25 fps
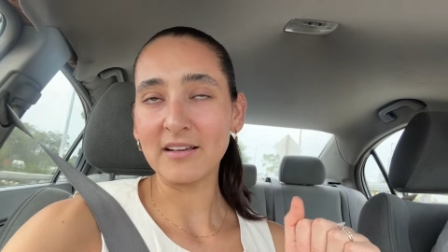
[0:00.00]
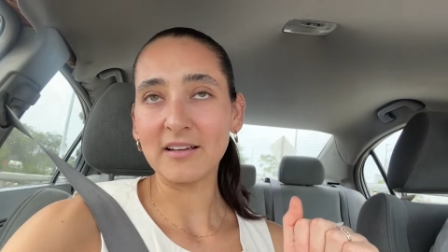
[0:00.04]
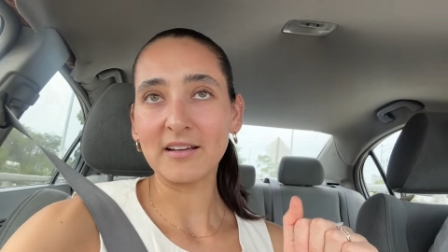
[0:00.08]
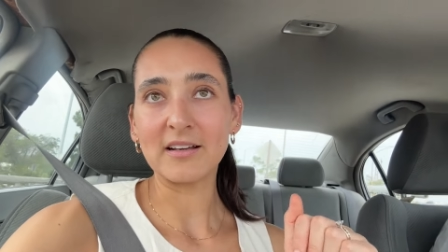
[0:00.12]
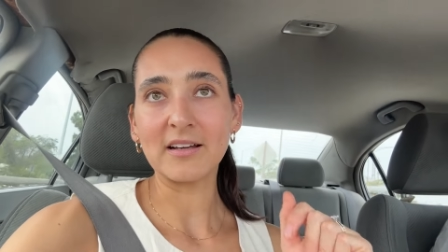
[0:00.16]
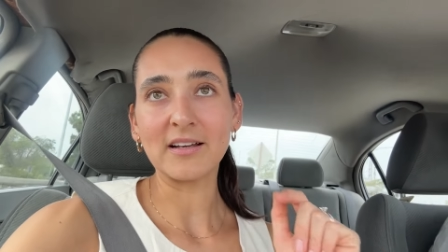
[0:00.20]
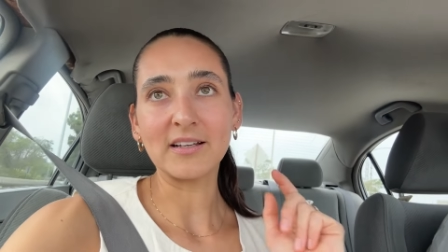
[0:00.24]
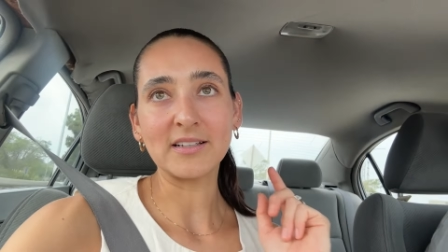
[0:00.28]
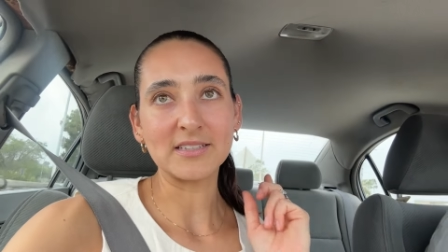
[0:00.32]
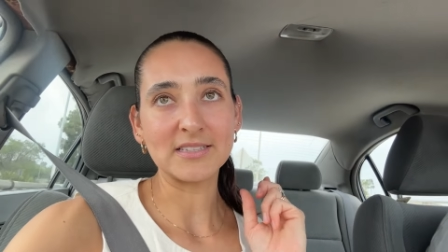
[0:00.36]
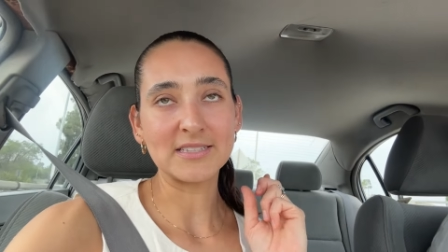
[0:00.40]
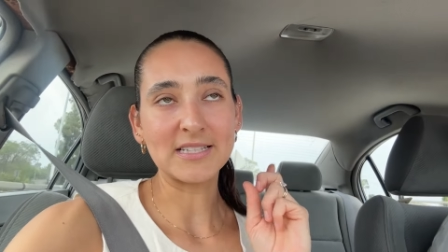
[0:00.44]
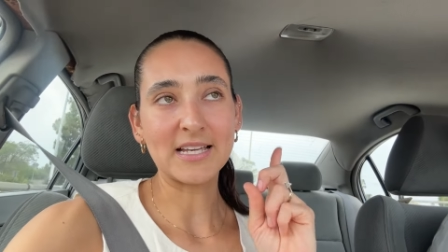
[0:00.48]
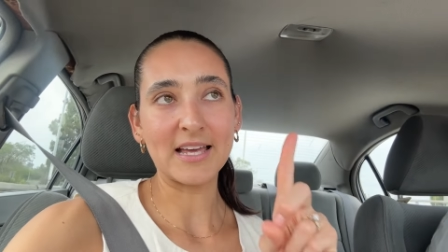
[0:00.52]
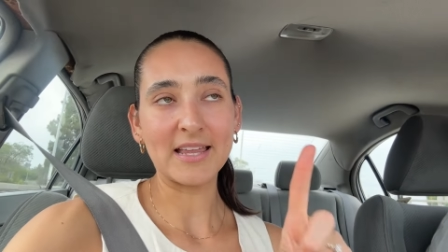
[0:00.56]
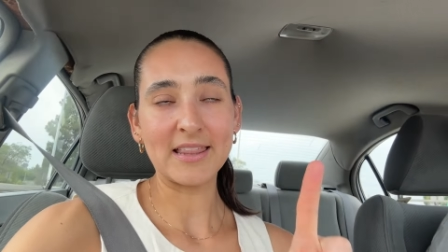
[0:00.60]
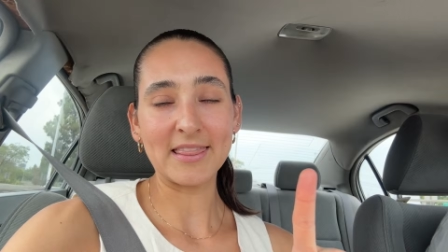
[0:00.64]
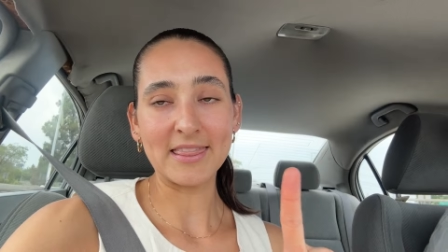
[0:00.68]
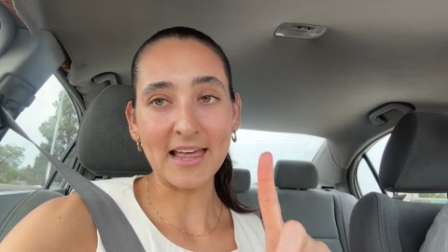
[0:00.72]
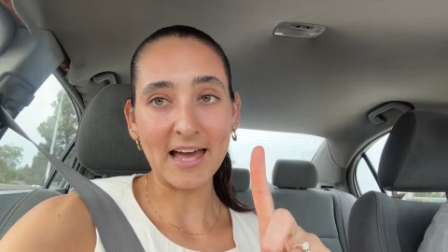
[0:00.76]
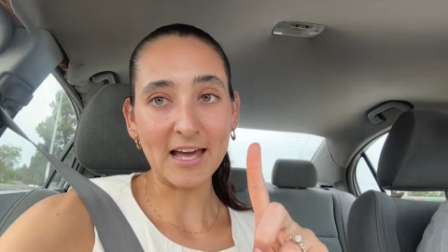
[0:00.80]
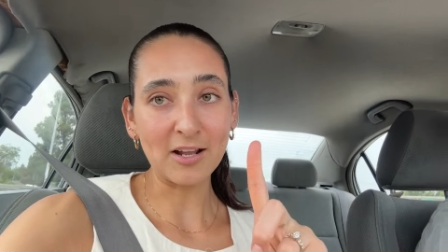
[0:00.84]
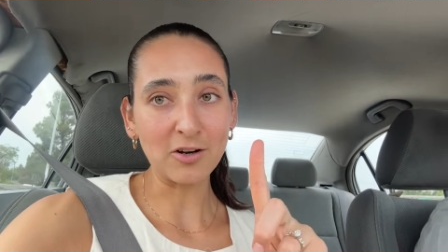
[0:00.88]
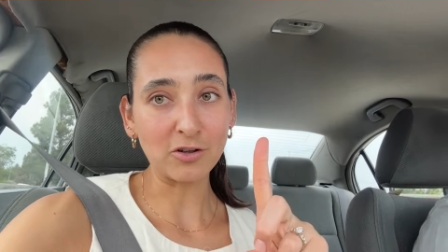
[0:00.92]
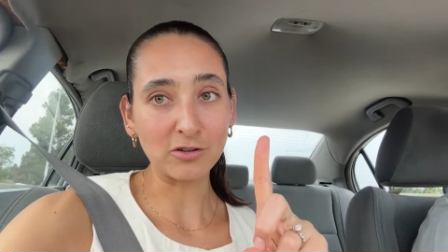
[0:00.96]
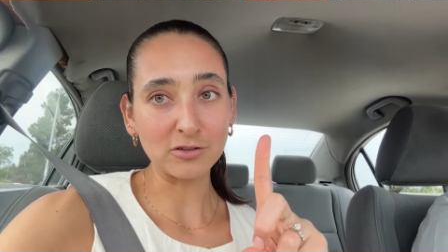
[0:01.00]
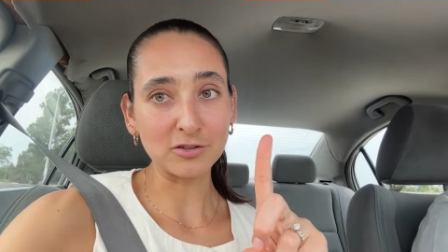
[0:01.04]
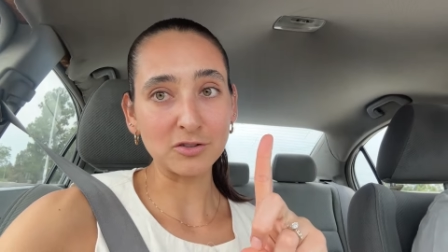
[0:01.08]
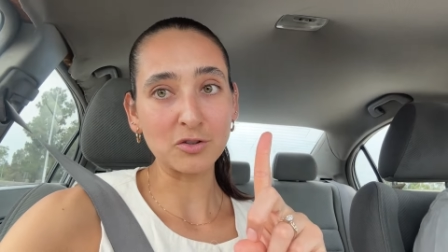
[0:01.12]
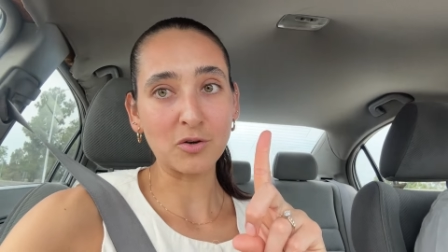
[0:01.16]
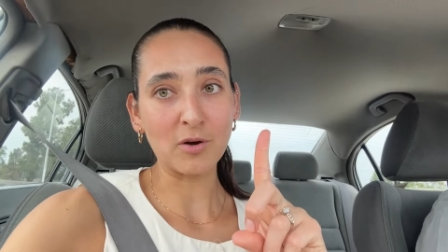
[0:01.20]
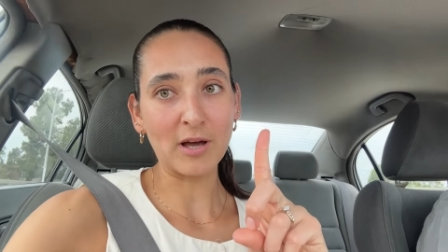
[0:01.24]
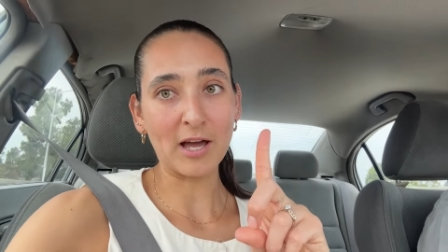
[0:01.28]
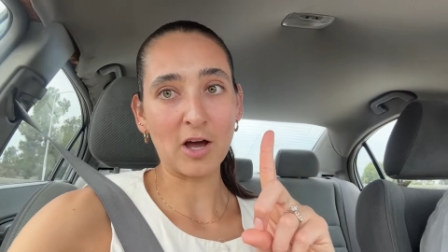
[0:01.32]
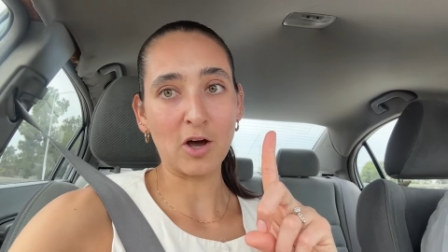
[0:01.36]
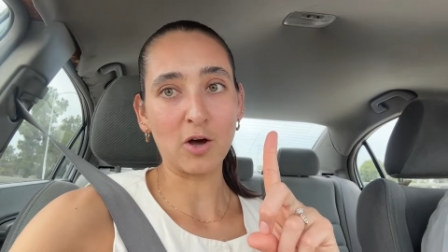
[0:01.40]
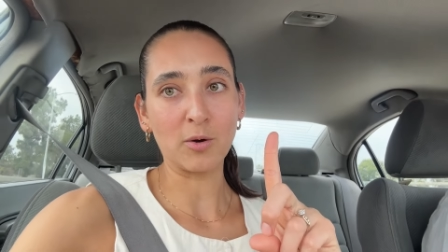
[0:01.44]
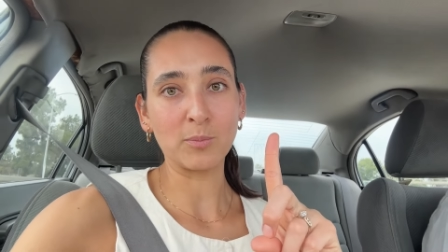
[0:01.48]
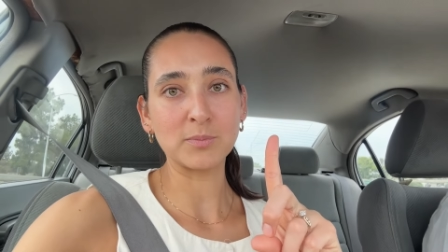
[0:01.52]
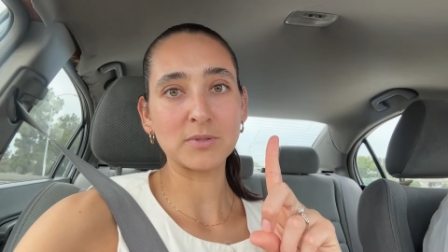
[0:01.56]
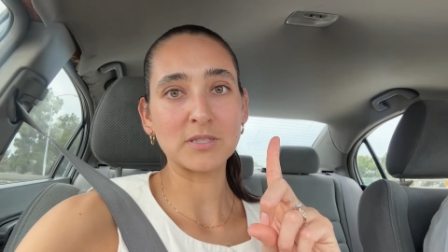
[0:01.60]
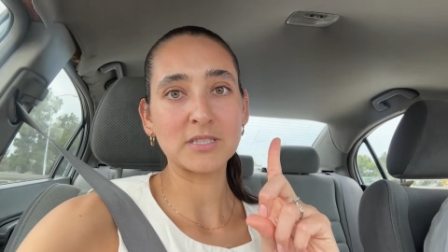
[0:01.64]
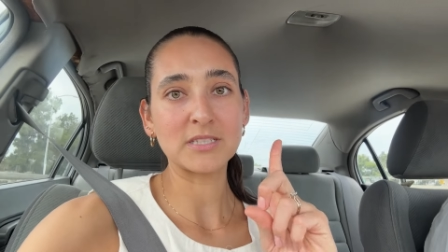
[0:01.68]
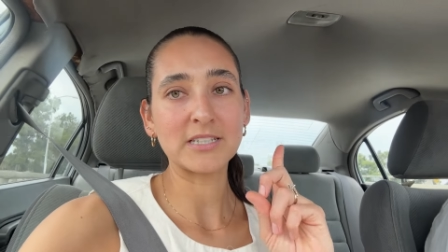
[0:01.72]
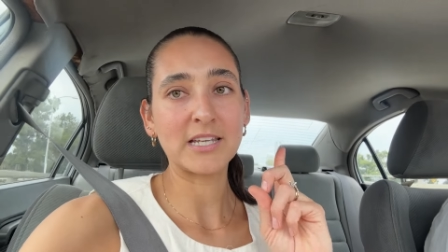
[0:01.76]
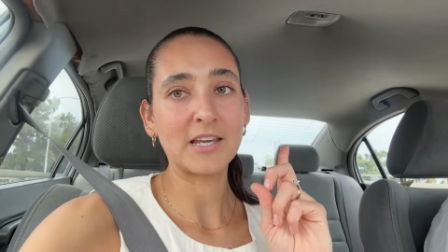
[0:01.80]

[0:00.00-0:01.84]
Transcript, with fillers: because that also helps,